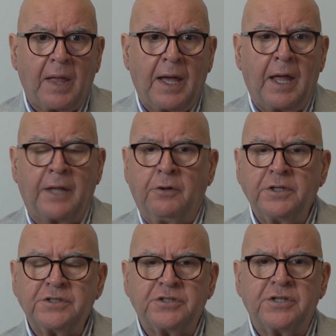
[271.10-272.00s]
and not
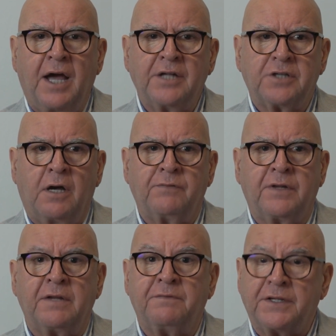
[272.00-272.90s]
as a chance of an
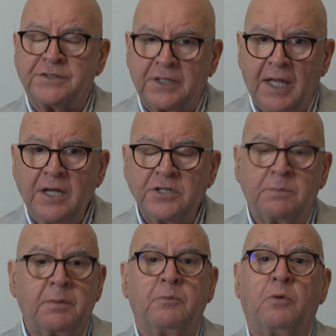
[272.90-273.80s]
investigation,
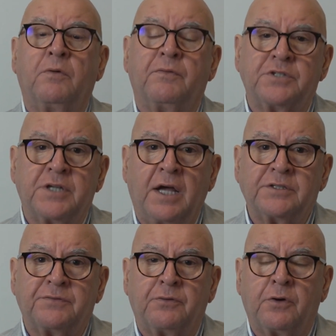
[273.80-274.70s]
but more of a
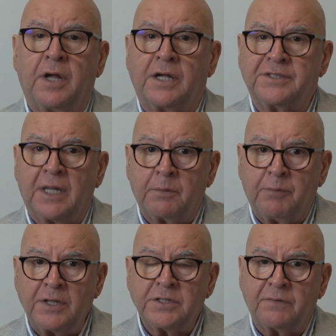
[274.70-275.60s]
chance for a
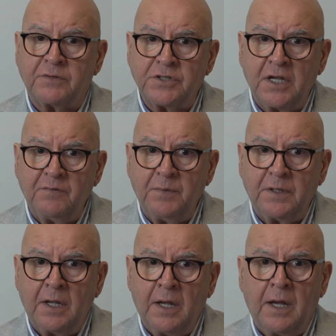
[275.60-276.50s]
celebration of achievement
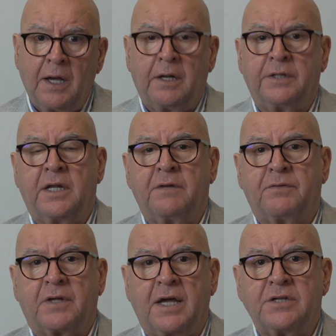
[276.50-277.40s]
and
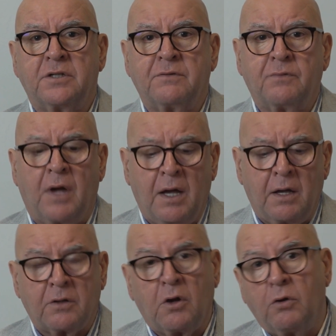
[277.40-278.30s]
identification
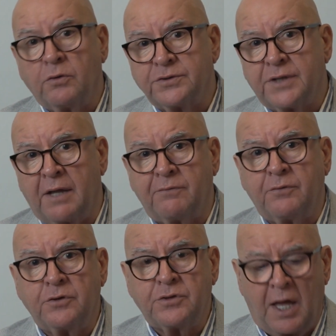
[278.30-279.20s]
of goals and future